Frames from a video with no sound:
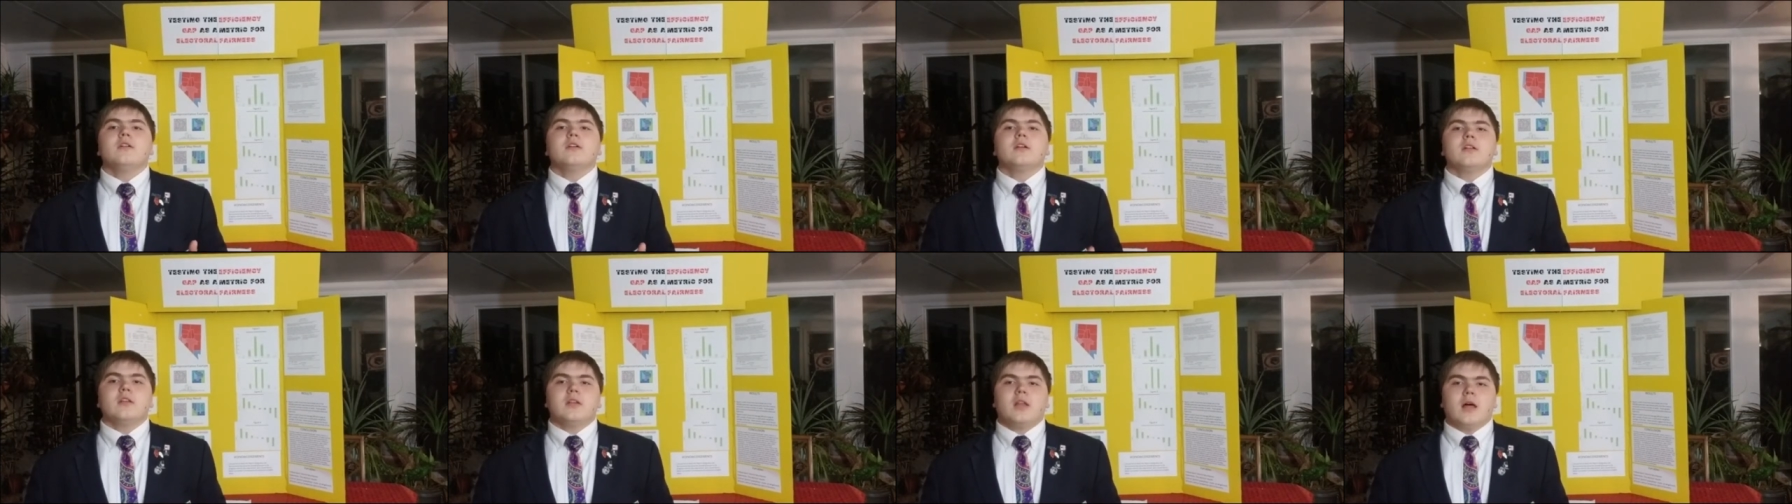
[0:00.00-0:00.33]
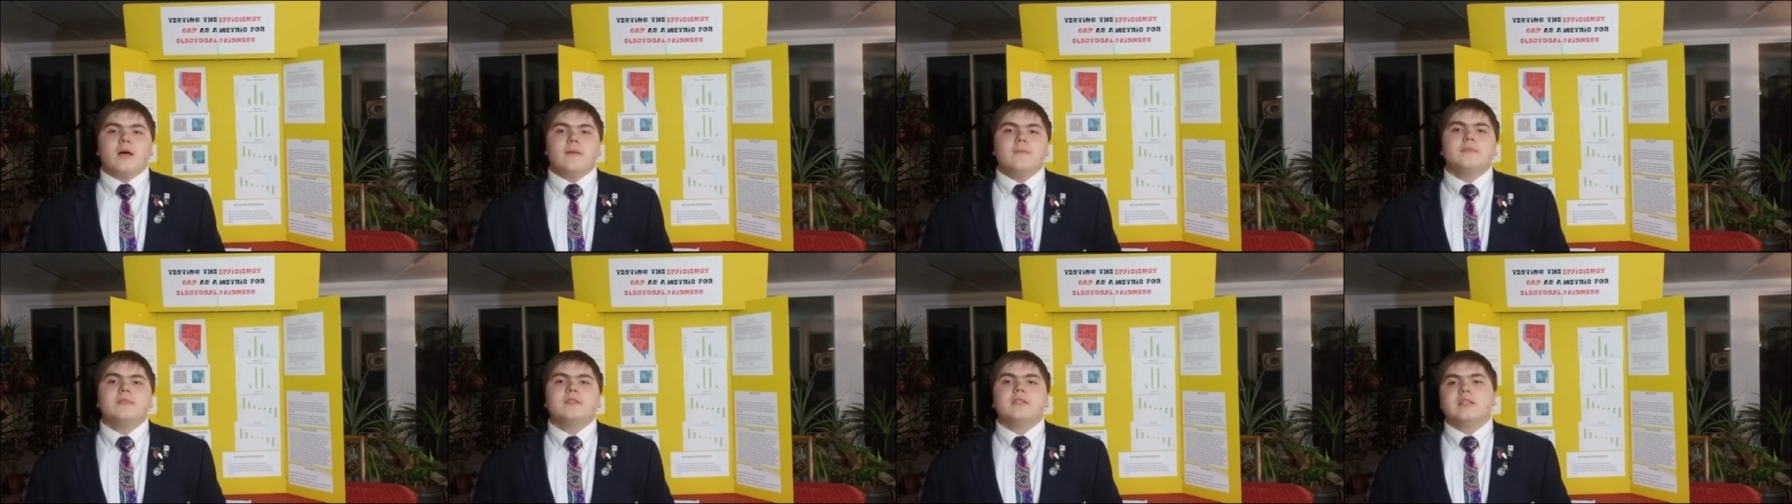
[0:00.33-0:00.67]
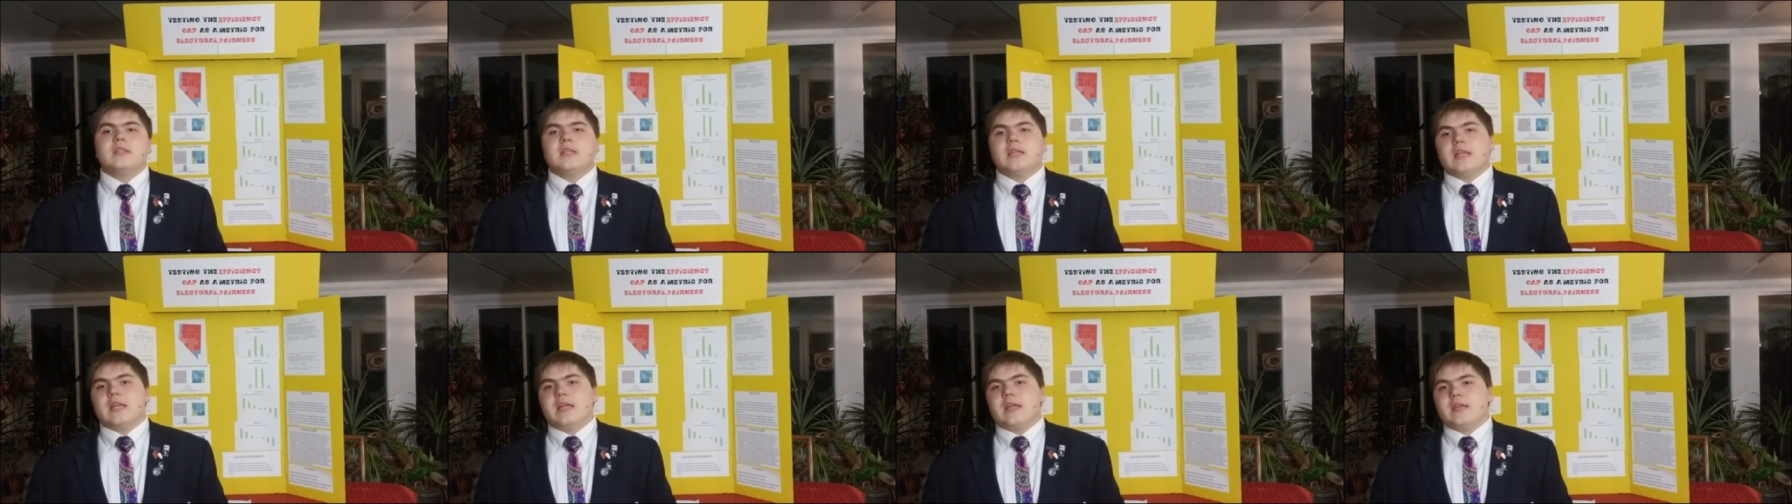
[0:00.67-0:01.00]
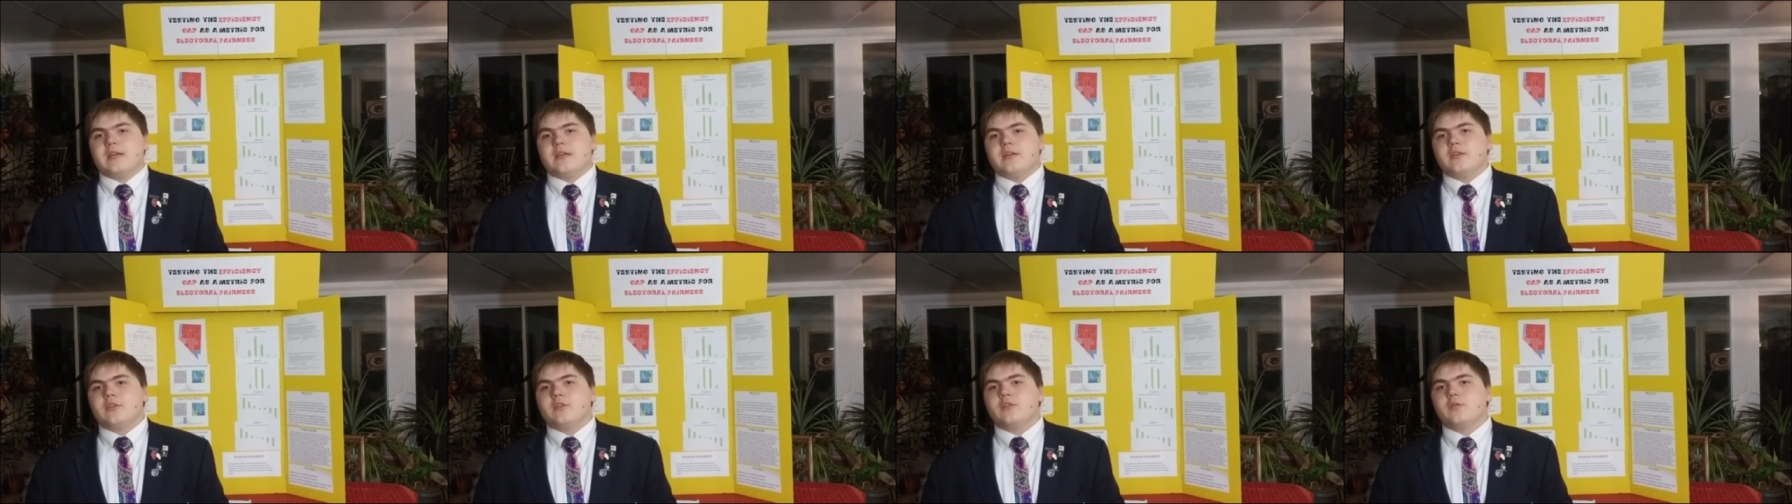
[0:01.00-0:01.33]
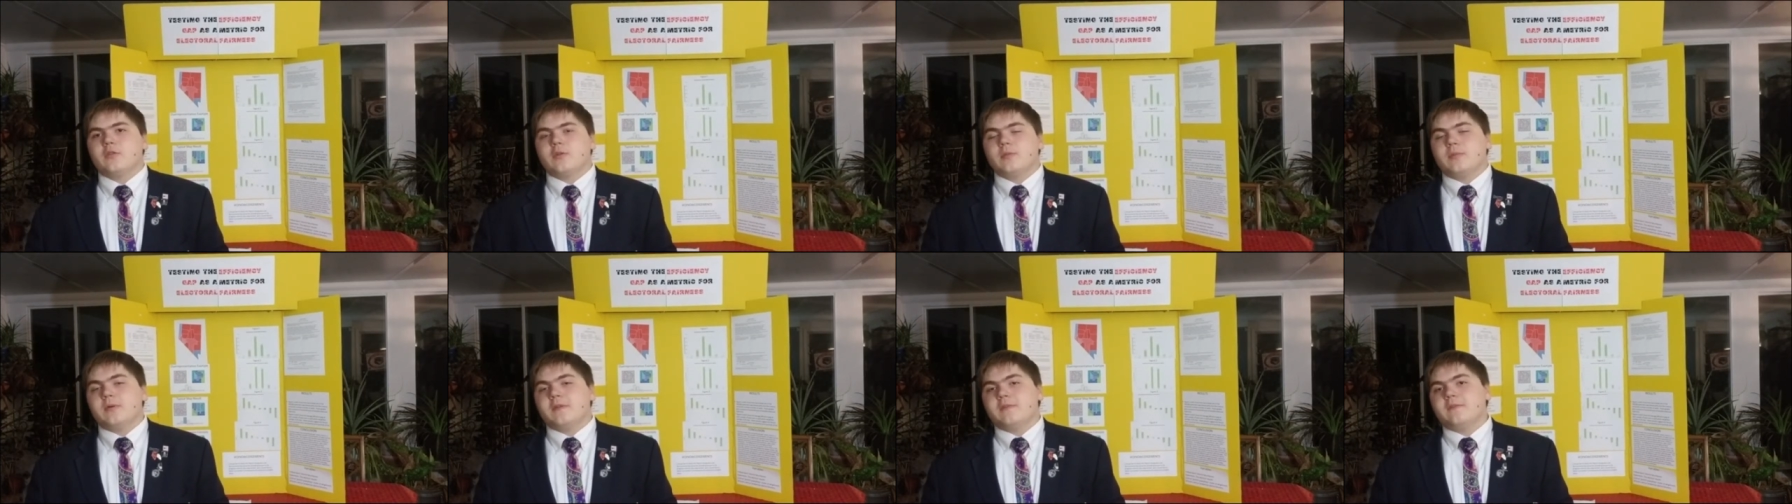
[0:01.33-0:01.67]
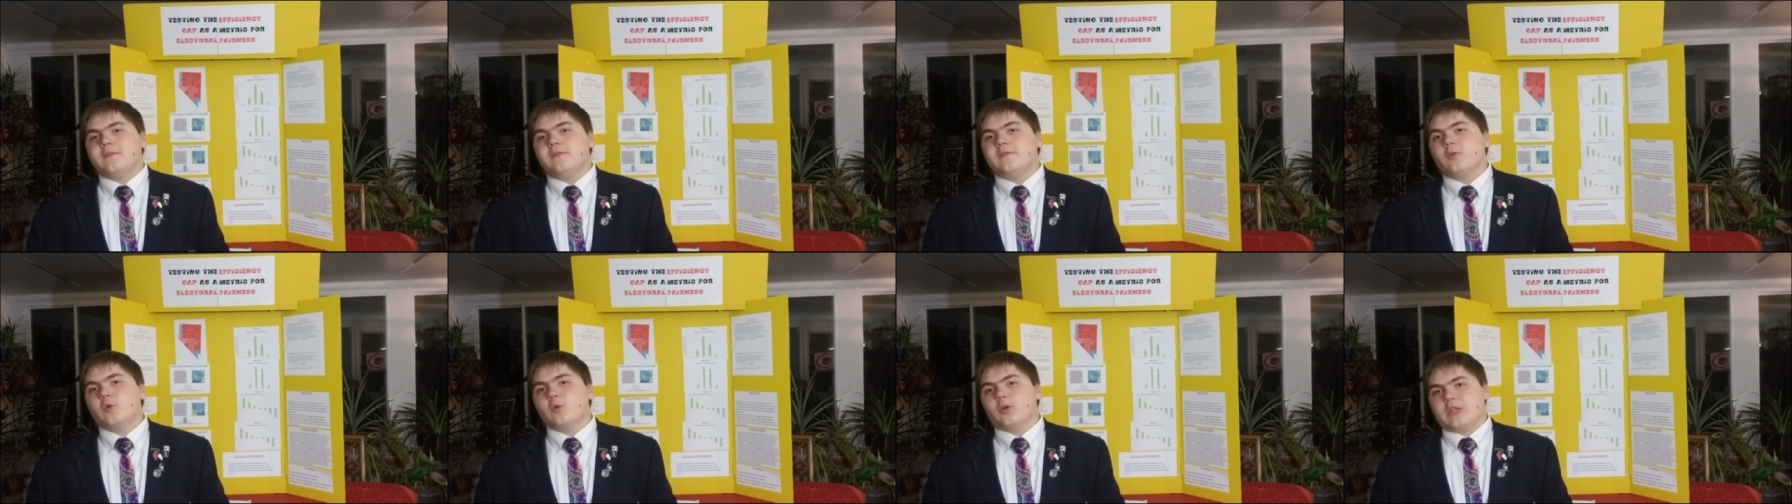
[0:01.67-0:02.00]
clubs in a group of
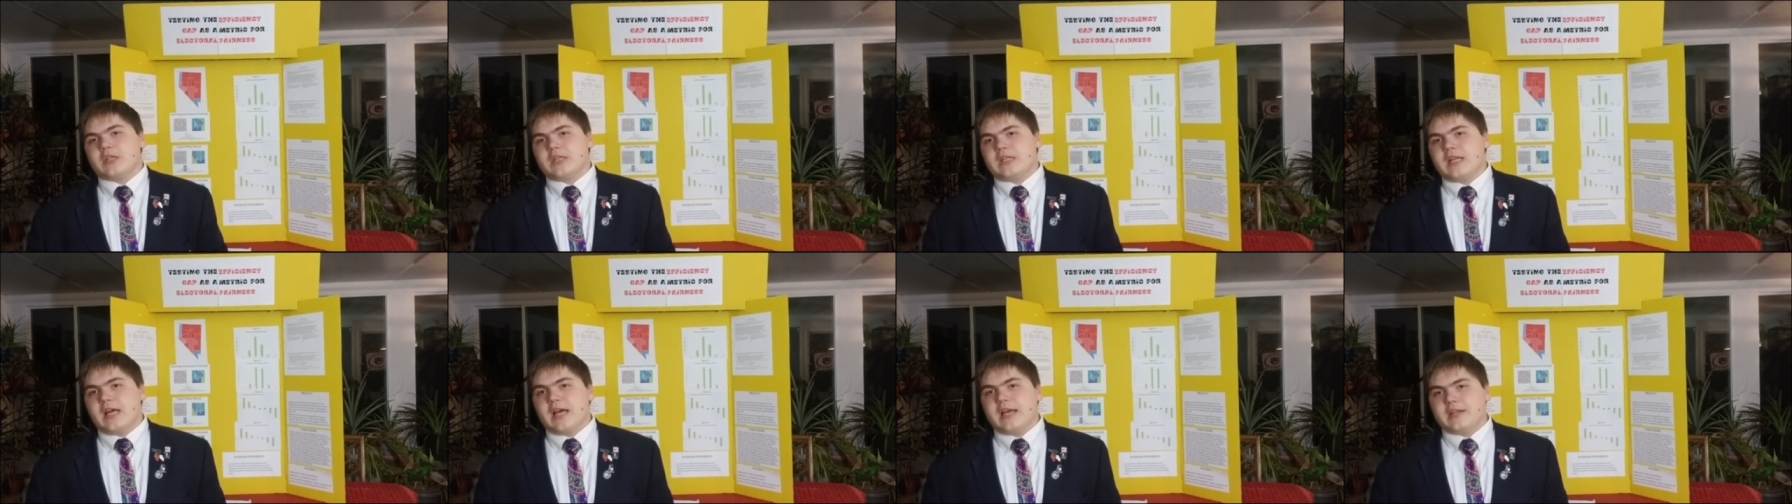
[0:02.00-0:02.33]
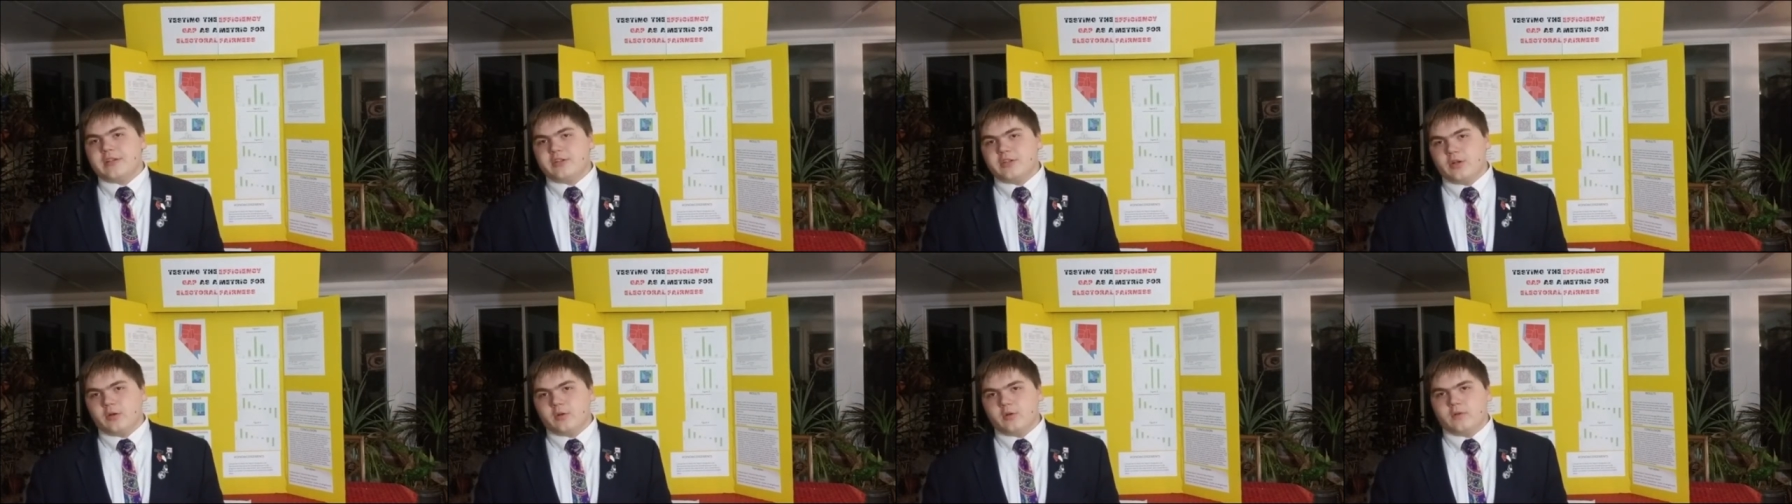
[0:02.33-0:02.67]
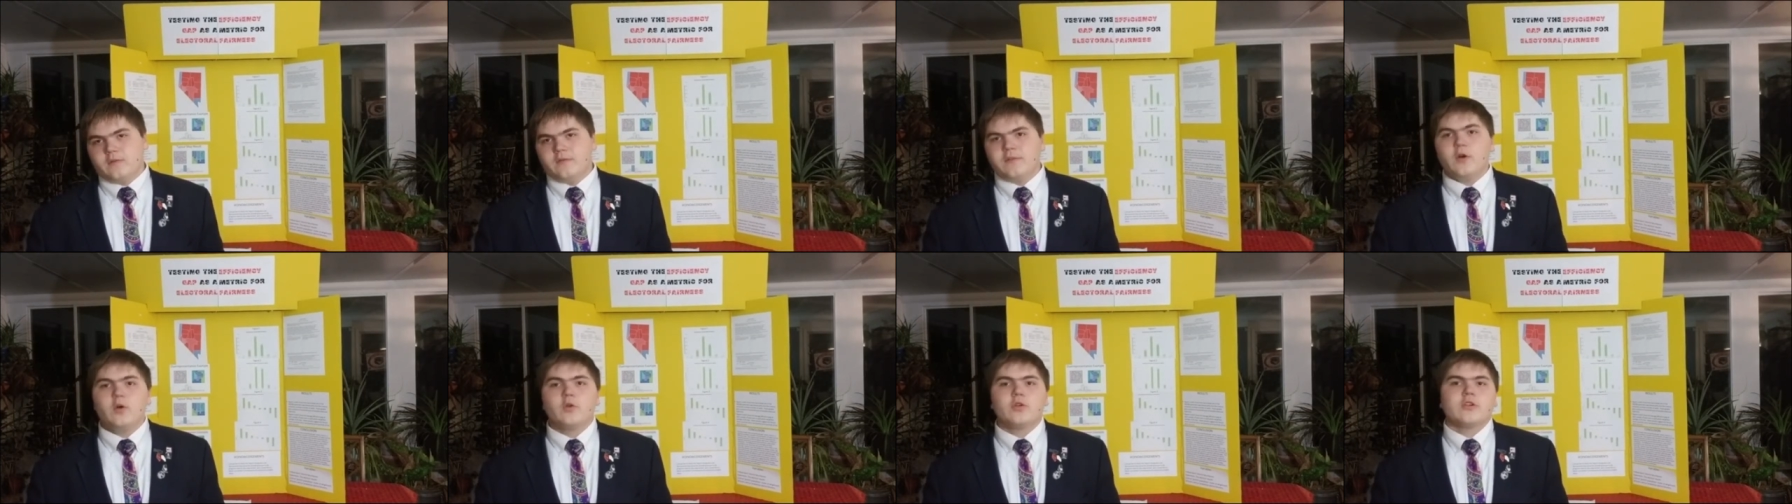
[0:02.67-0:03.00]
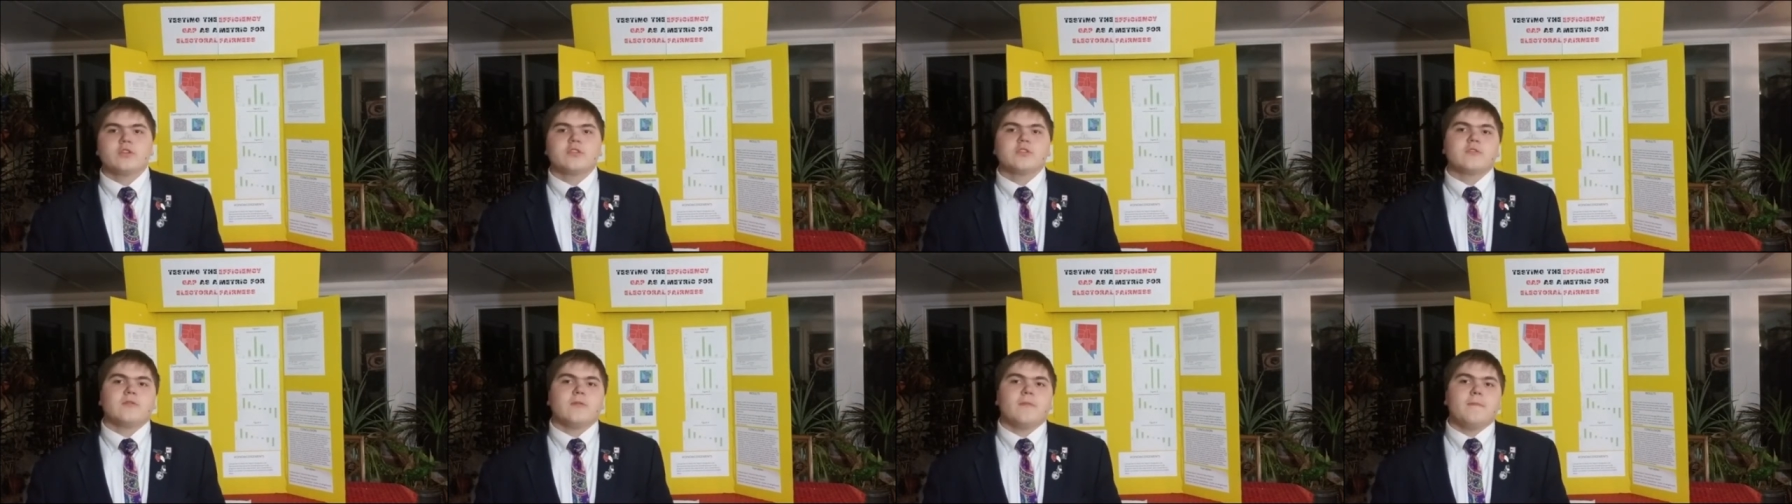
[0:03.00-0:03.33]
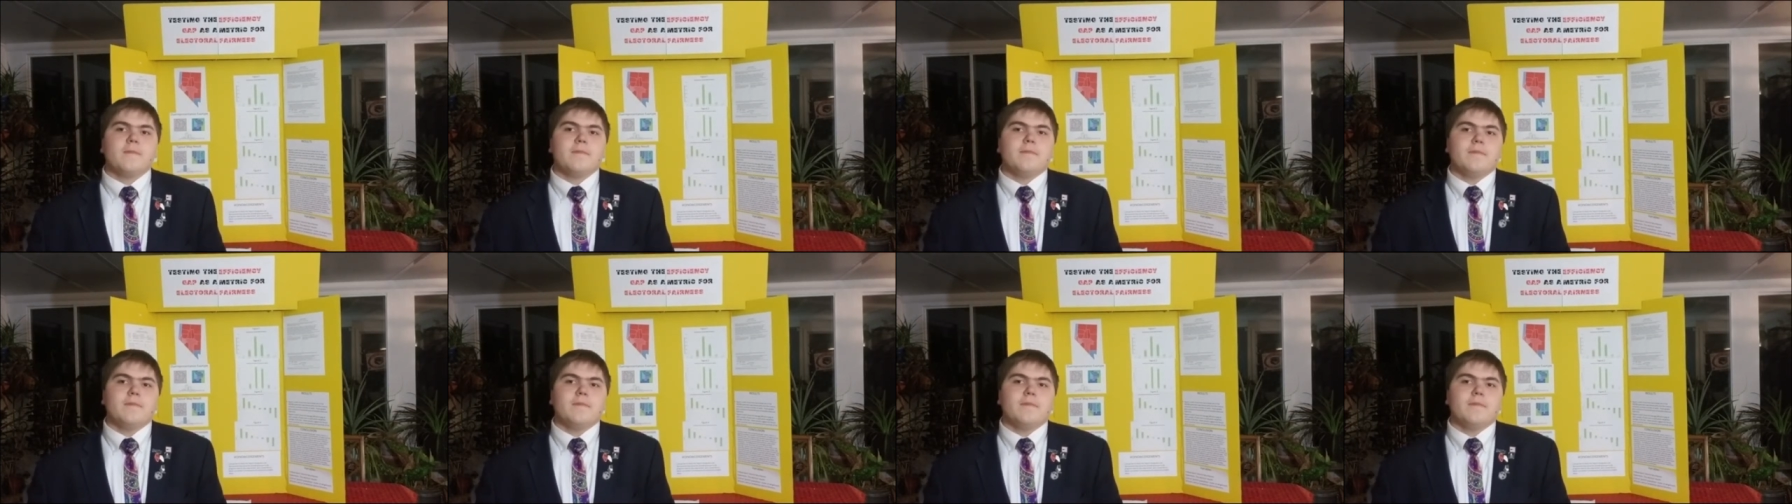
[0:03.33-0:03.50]
49 total voters,